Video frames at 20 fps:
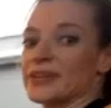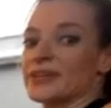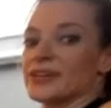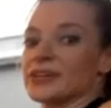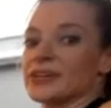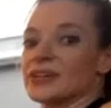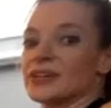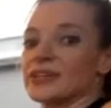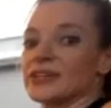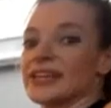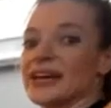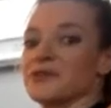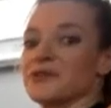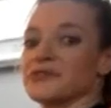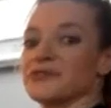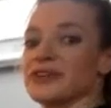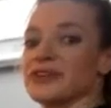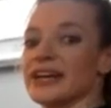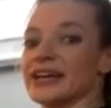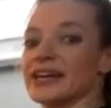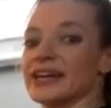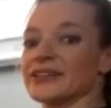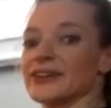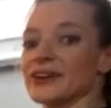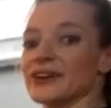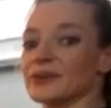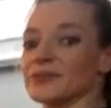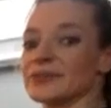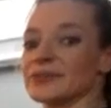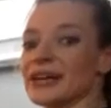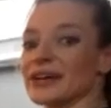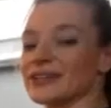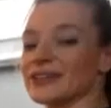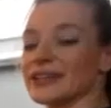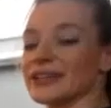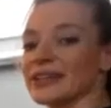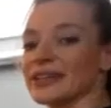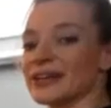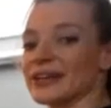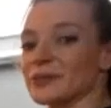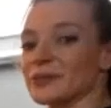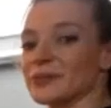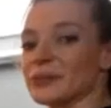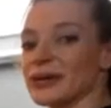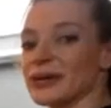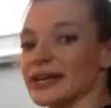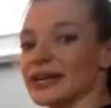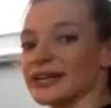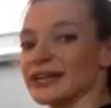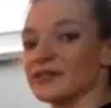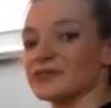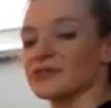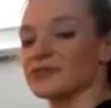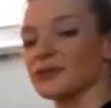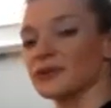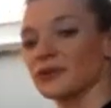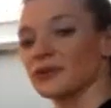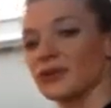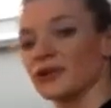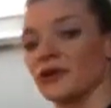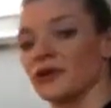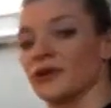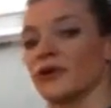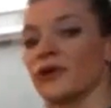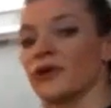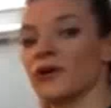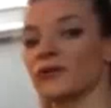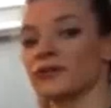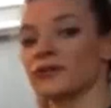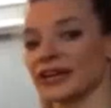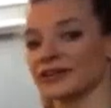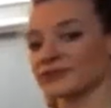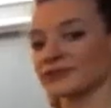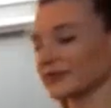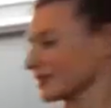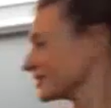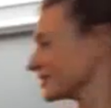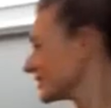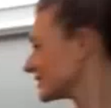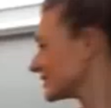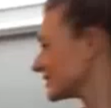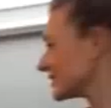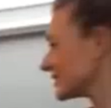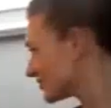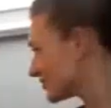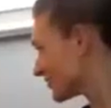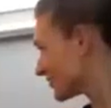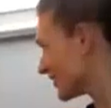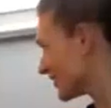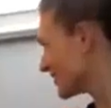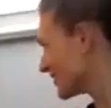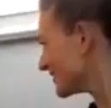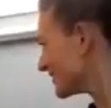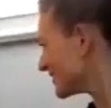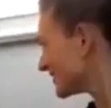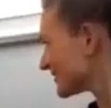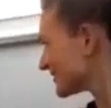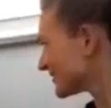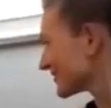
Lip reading: Good, now fan arms out like airplane and fold over that front leg as you straighten it.